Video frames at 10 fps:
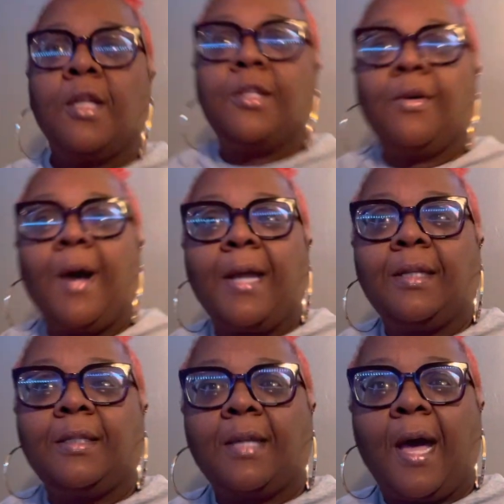So I
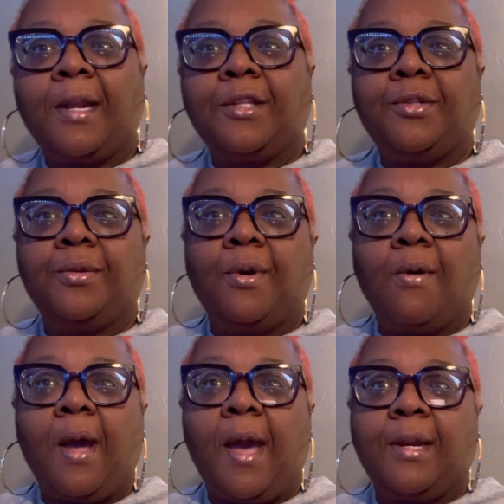decided to go
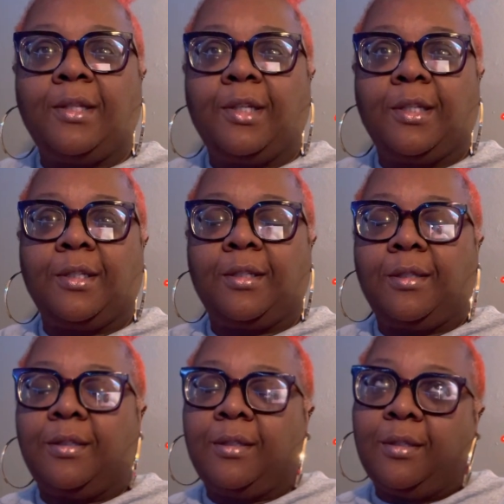ahead and
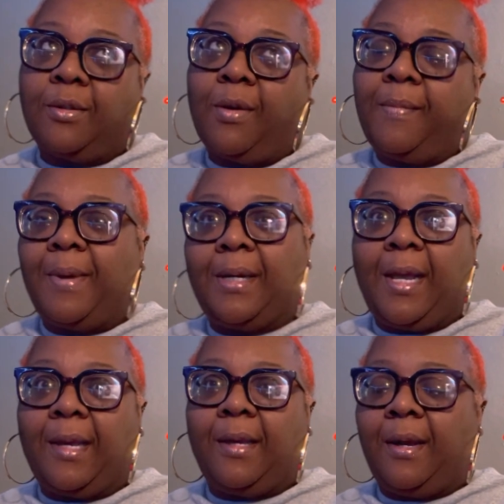just start my
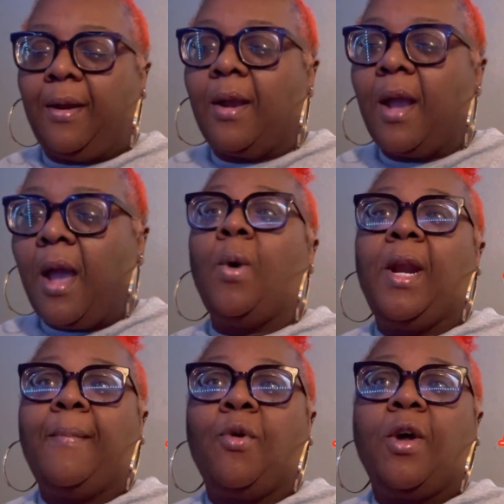daycare. What
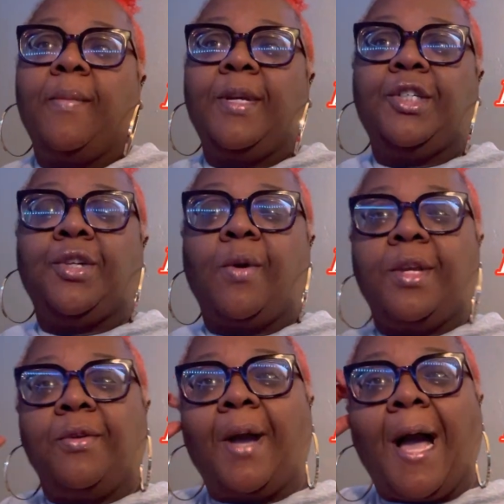I'm going to be
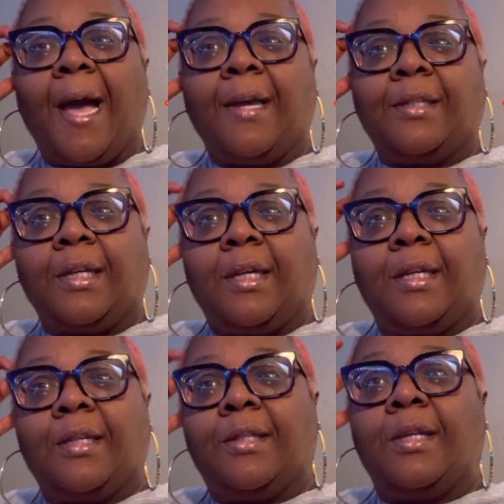showing you guys
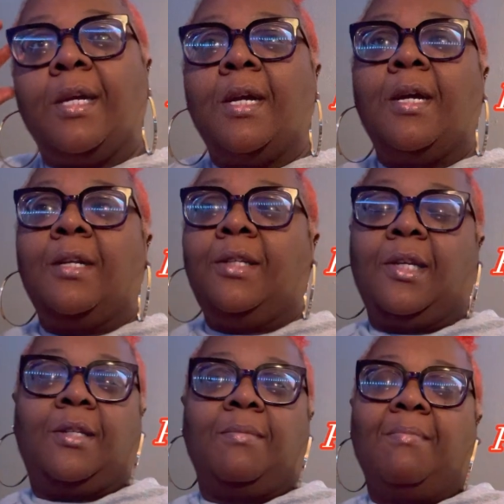is
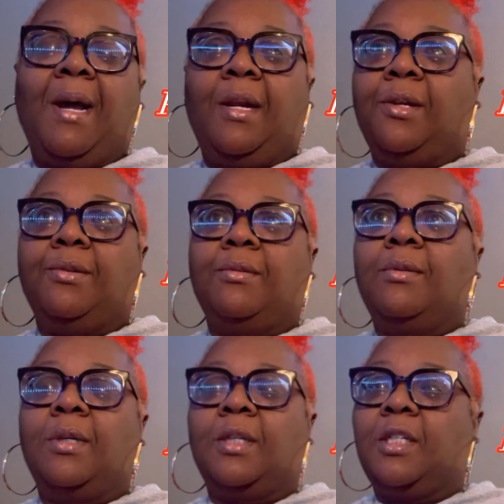just my
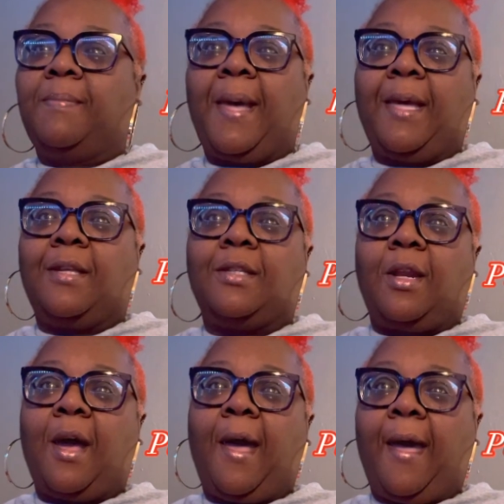little space
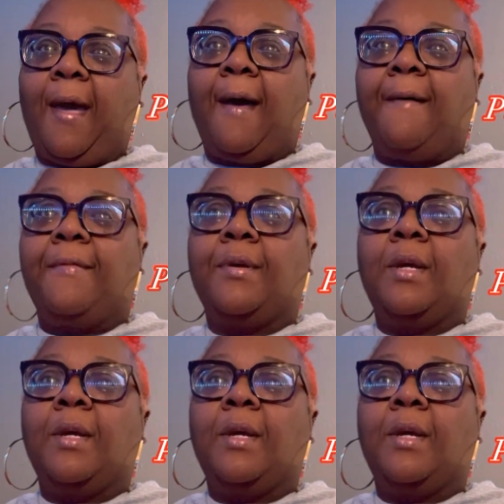that I have.